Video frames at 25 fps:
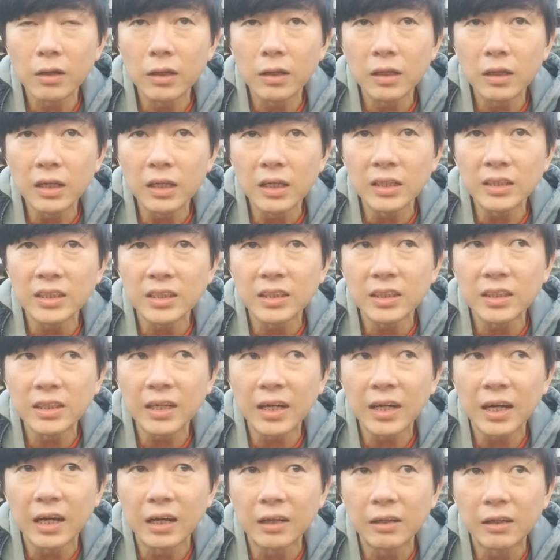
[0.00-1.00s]

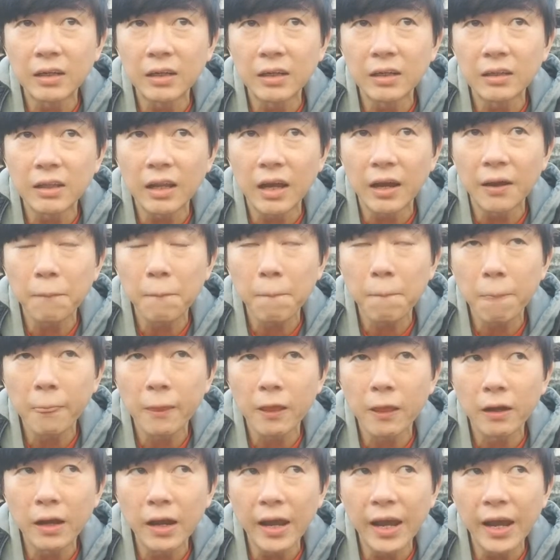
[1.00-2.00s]
Eastern, like
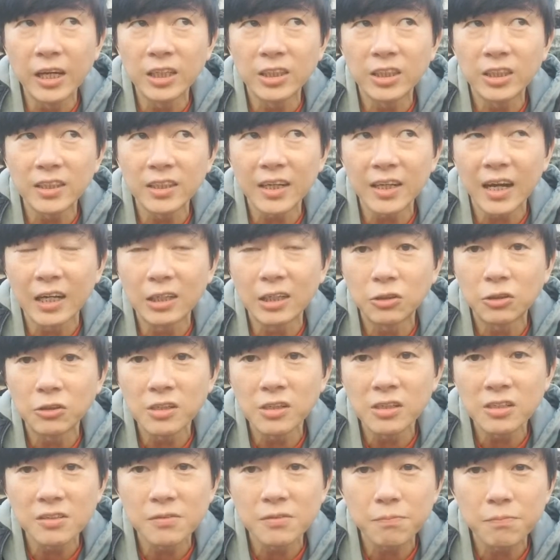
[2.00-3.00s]
Asian
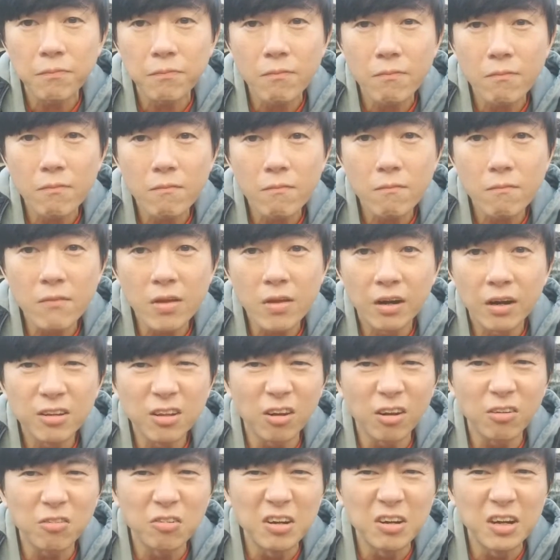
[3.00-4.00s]
countries,
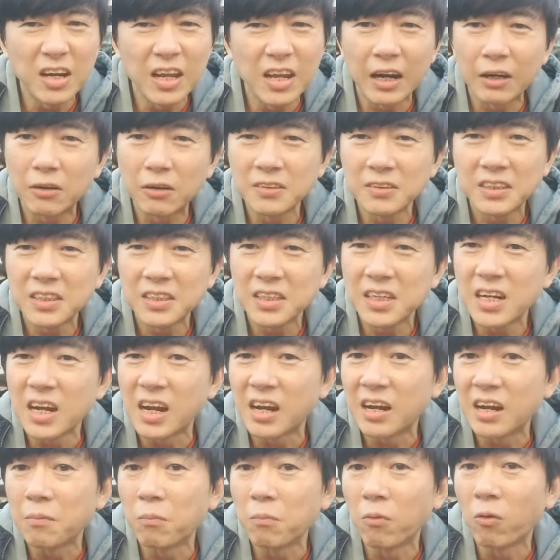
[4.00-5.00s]
not really. I don't see
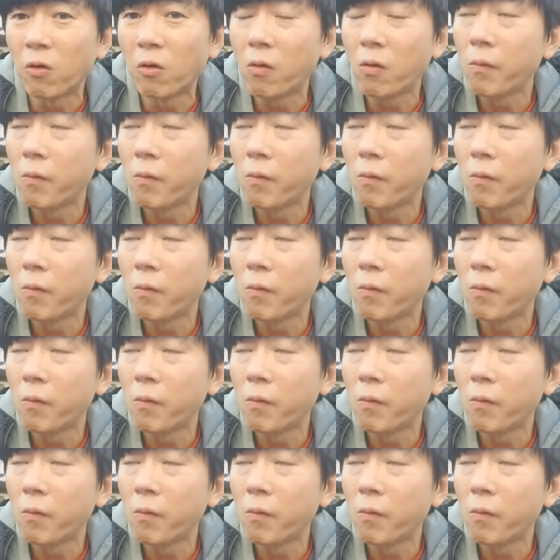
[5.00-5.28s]
it anymore.